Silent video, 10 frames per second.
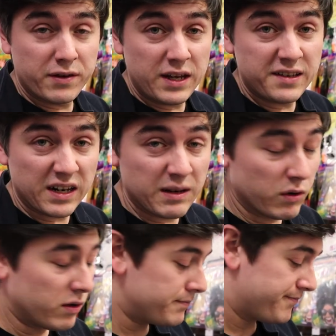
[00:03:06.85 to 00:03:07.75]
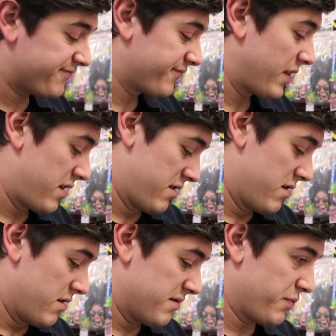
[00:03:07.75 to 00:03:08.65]
for these anymore.
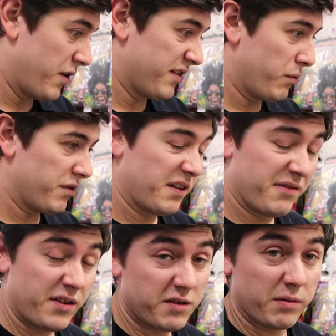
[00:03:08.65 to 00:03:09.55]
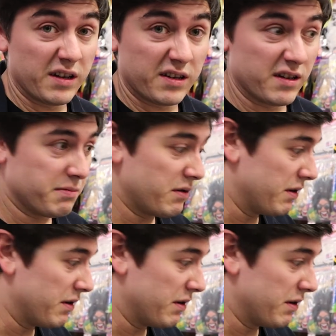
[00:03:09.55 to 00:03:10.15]
I'm surprised there wasn't in the first place though, to be